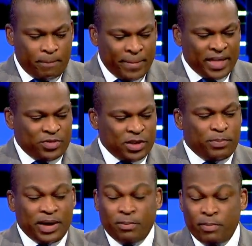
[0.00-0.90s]
method
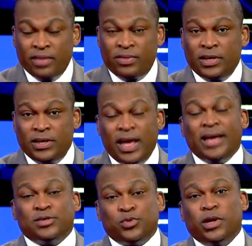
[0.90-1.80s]
by method
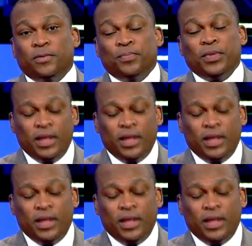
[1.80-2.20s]
as well.